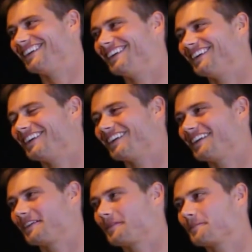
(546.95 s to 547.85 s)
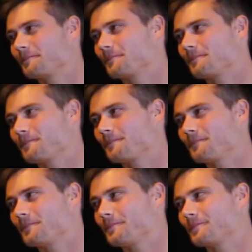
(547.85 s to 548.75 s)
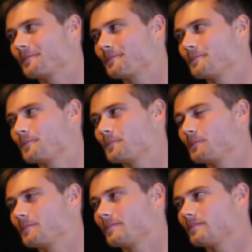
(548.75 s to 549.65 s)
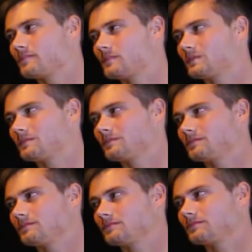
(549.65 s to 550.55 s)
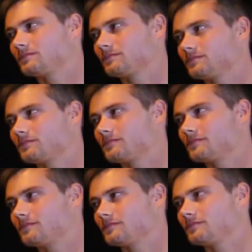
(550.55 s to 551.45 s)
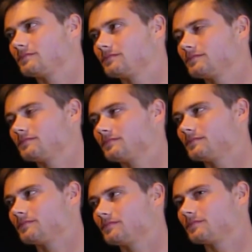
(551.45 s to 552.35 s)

No words are spoken by the person on screen.